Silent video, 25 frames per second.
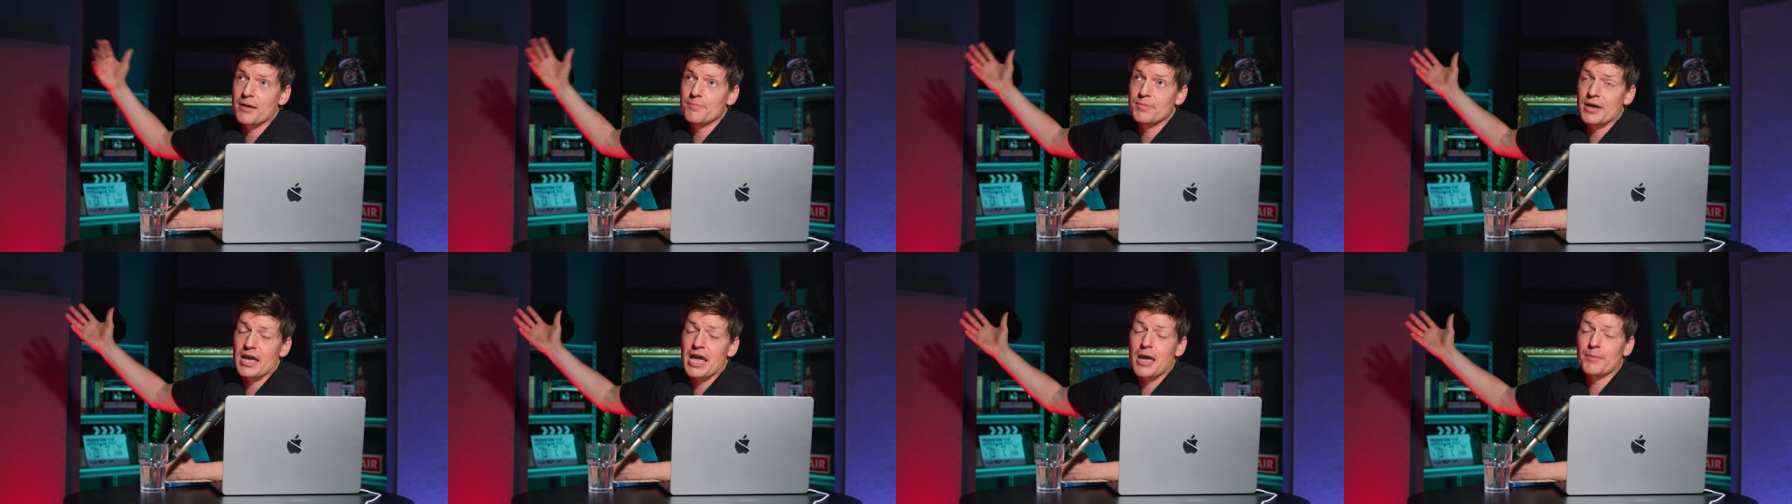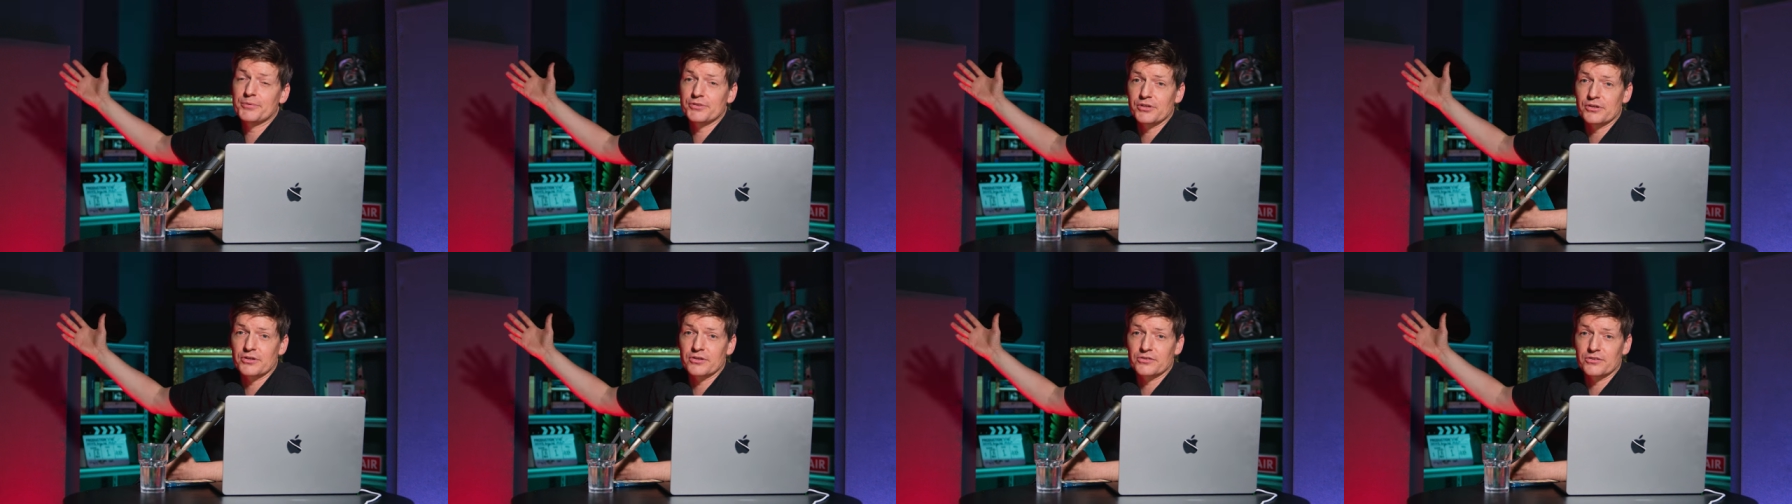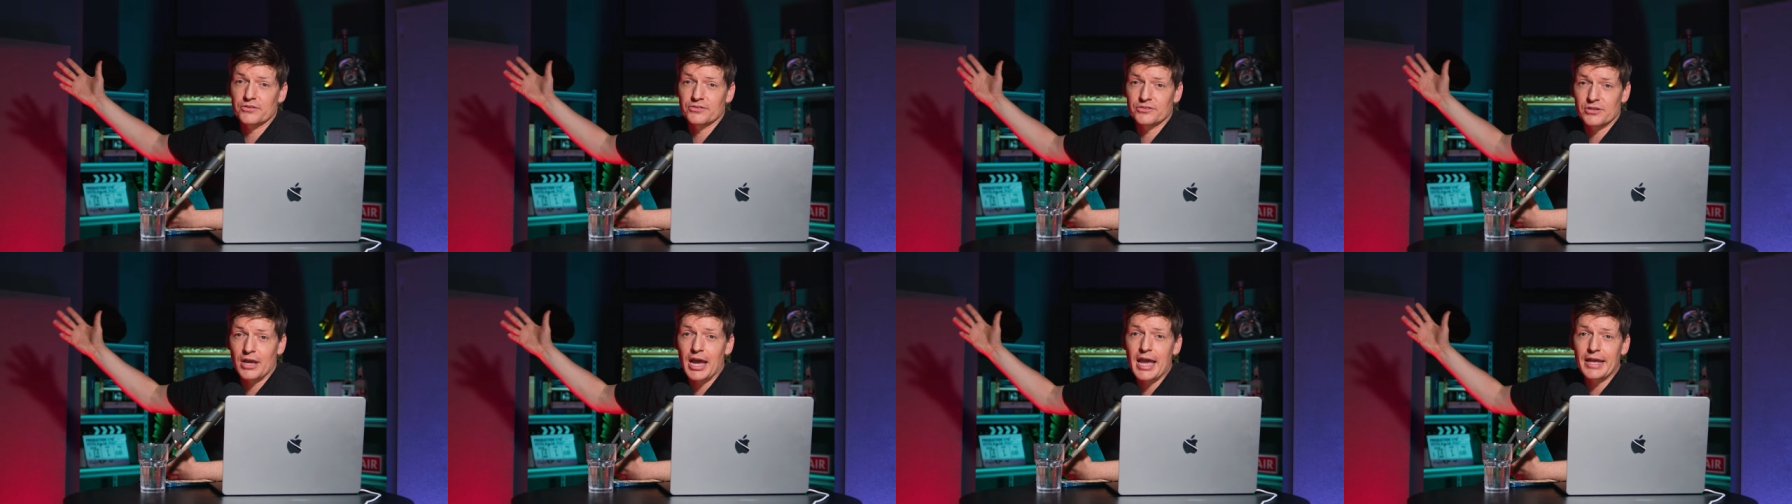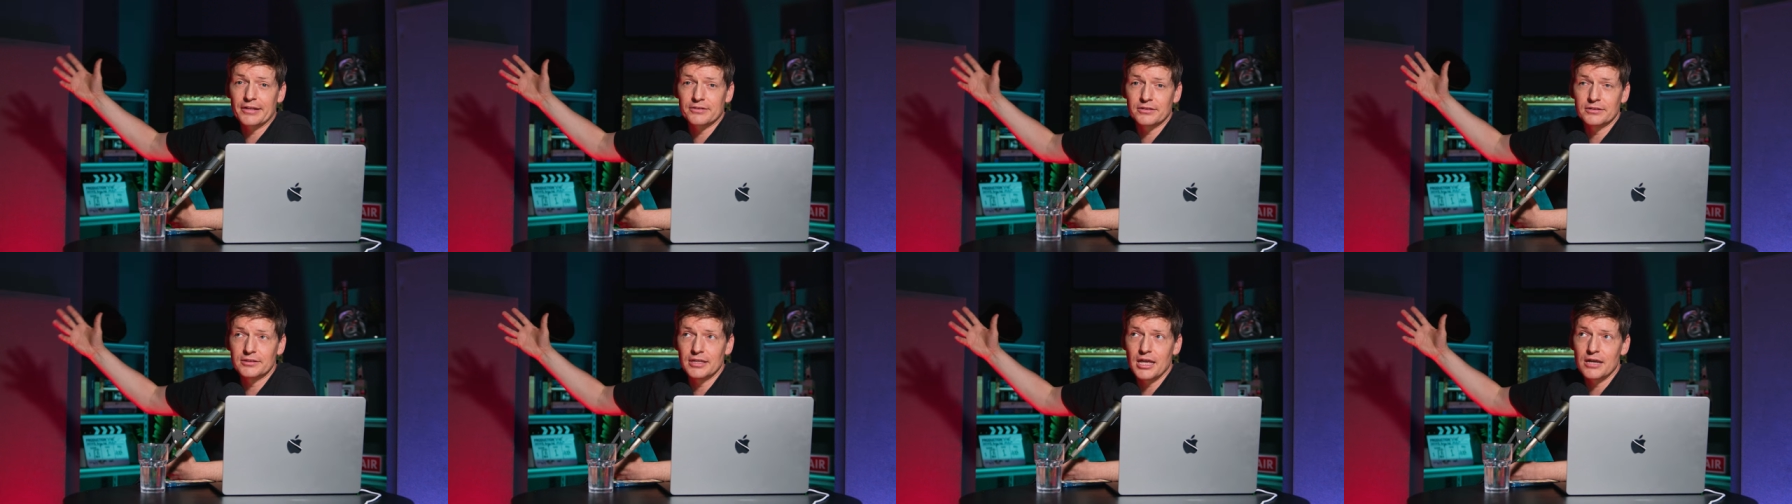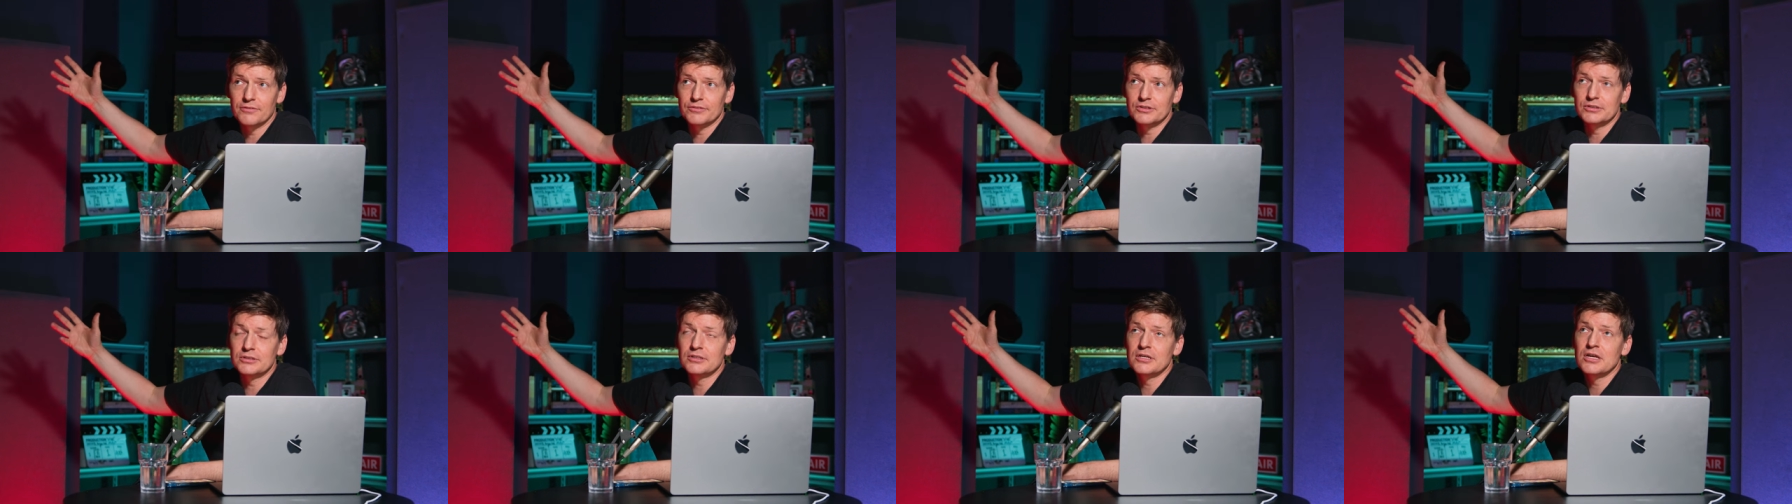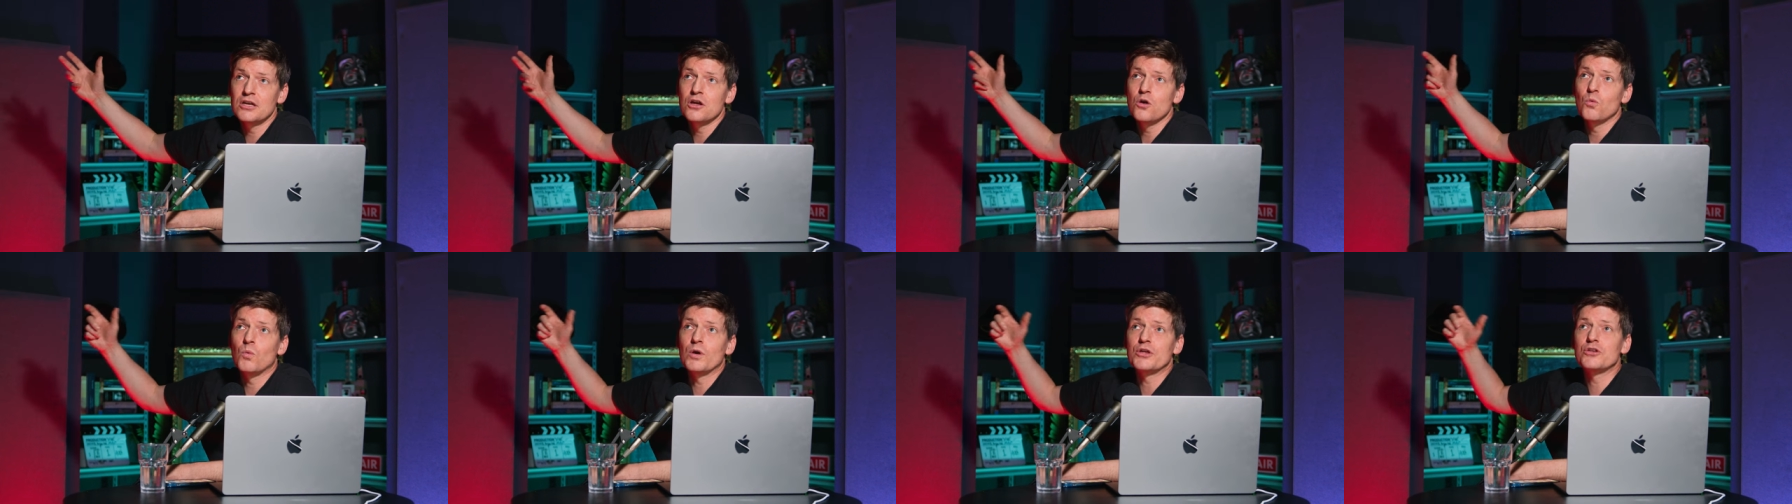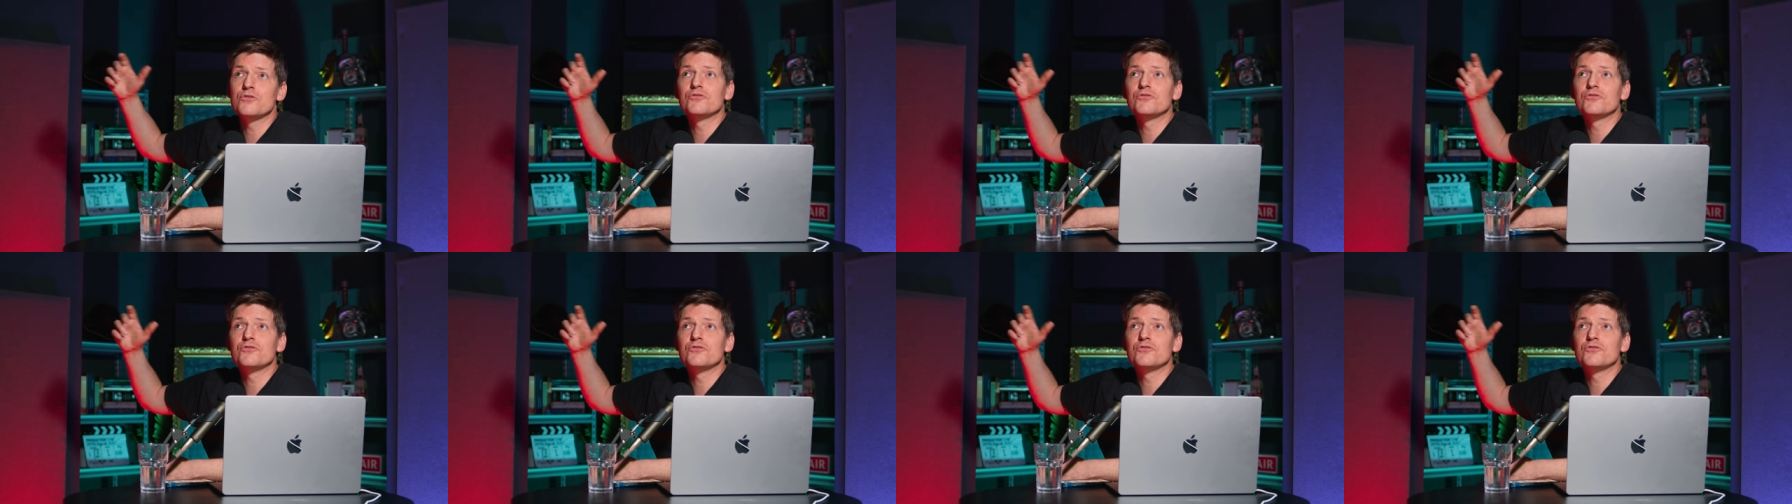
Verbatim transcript: perhaps at a societal level, where